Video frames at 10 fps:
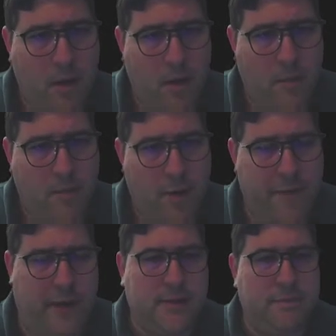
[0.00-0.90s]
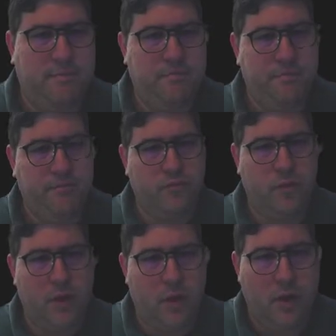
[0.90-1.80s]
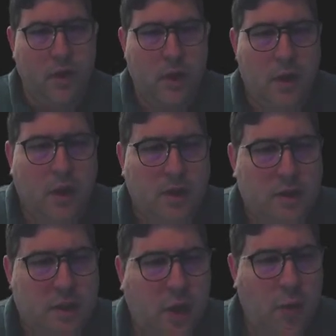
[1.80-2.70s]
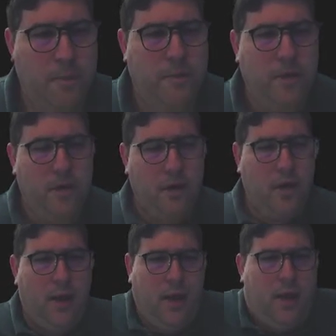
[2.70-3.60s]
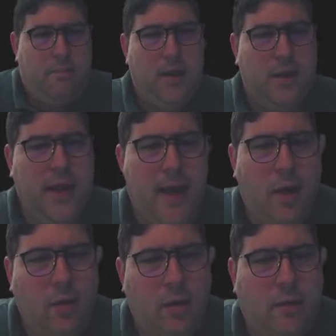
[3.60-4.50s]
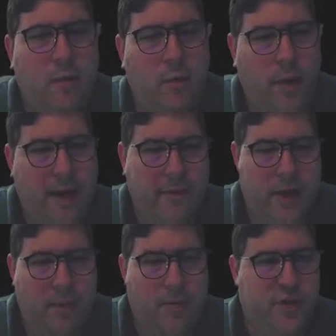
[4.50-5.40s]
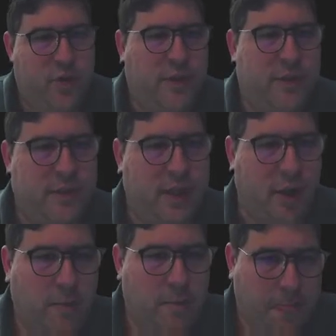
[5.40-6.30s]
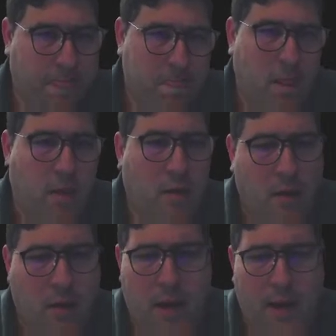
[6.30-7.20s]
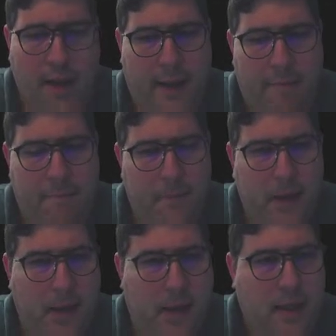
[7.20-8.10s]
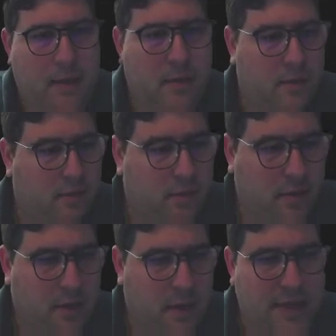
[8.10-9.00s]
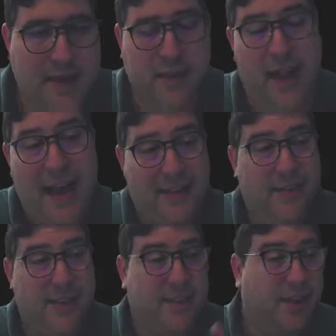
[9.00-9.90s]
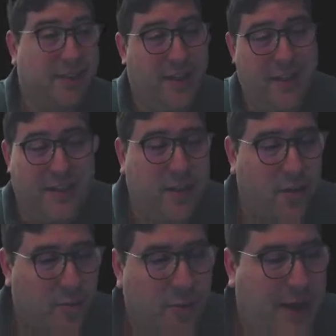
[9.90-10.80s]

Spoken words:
Perfect. So now we have a couple of choices here. And there's actually an active discussion on this right